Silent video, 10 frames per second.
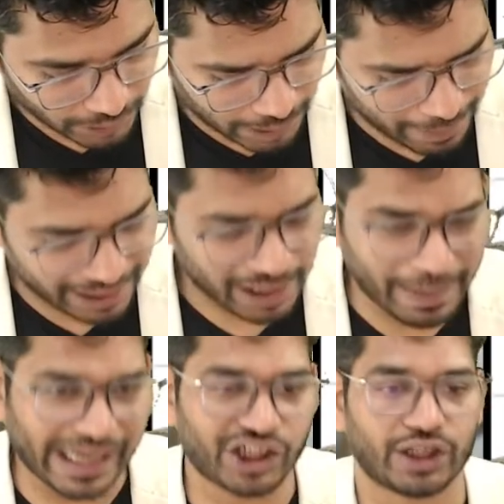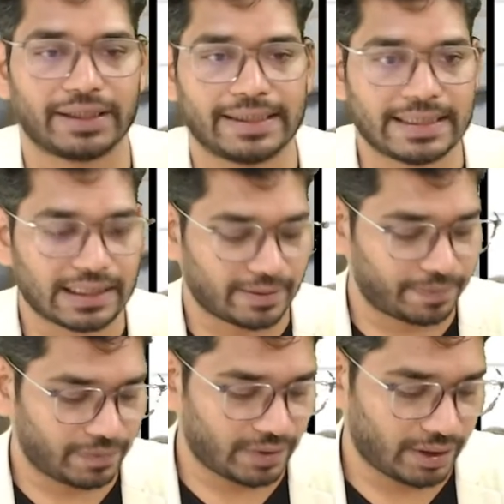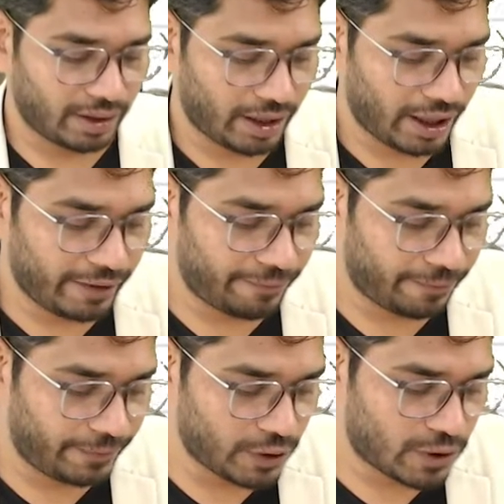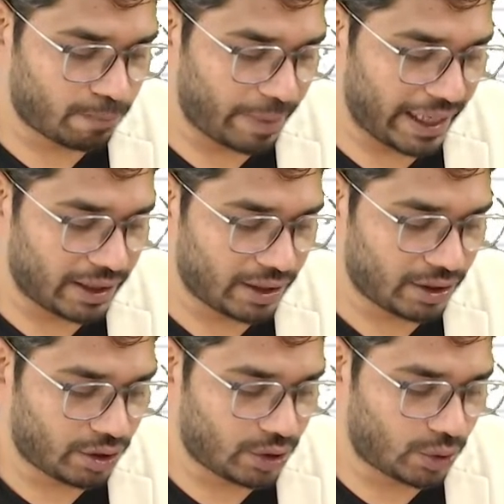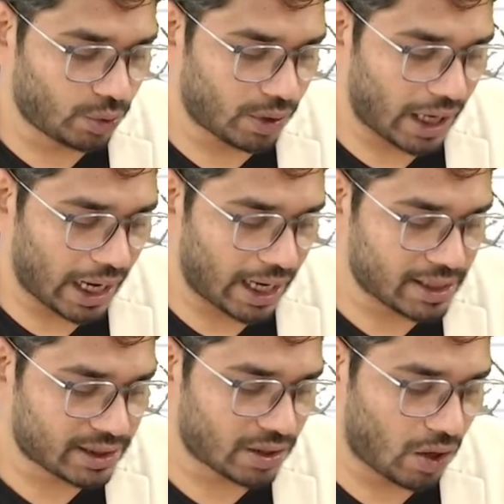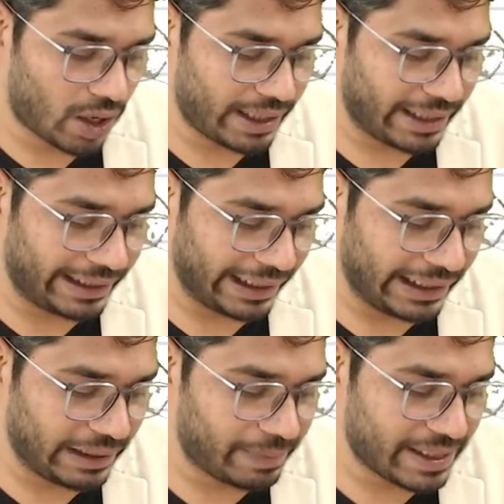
and my recommendation is, if you spend 2 hours on daily